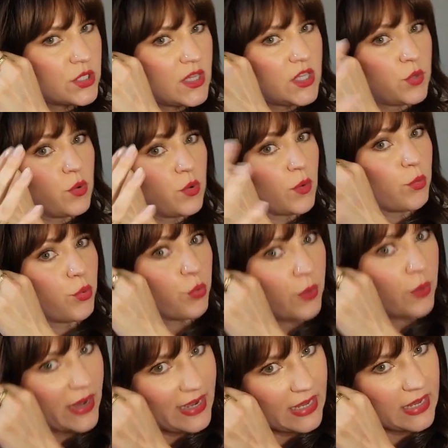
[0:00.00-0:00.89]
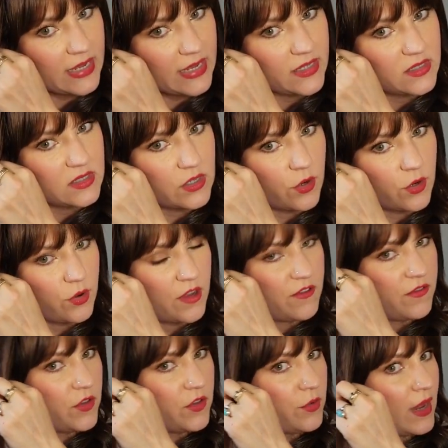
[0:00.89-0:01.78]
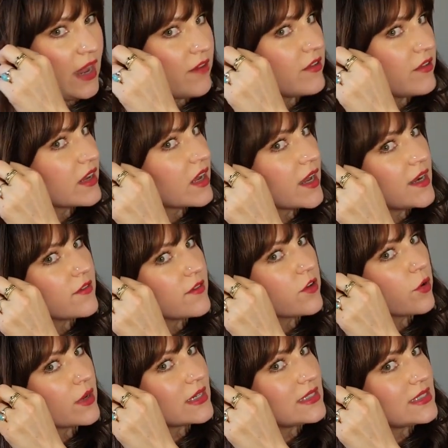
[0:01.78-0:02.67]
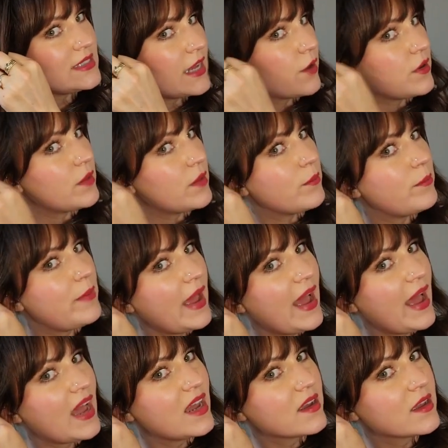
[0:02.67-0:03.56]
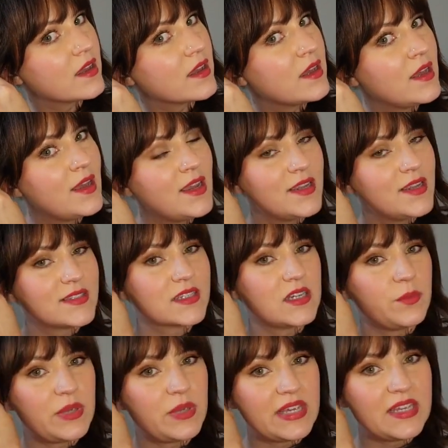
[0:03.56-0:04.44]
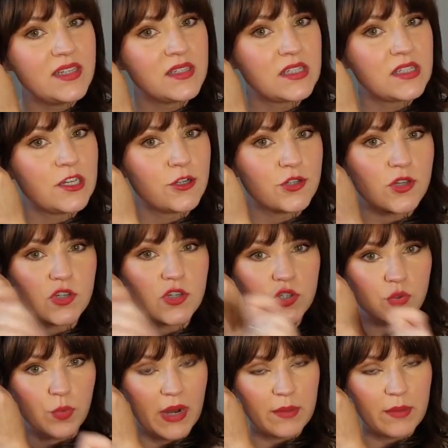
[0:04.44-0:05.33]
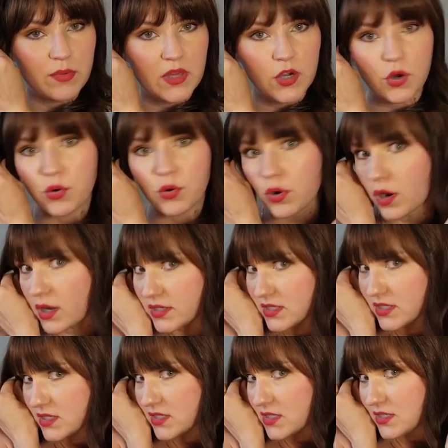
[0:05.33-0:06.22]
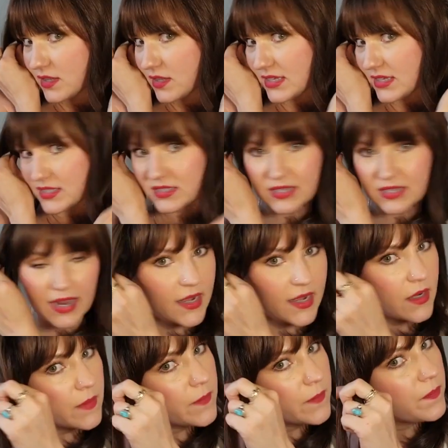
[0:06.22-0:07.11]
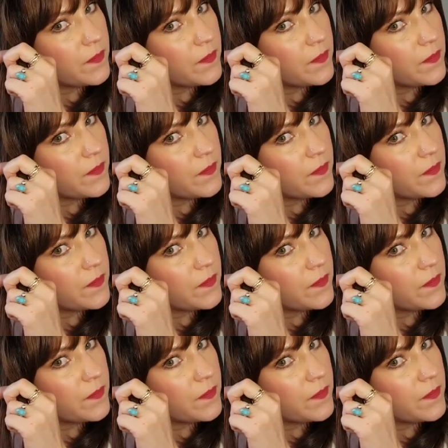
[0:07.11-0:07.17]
that you are braiding it. So if you have it kind of going down and back, it's going to be easier to drape that across to this side.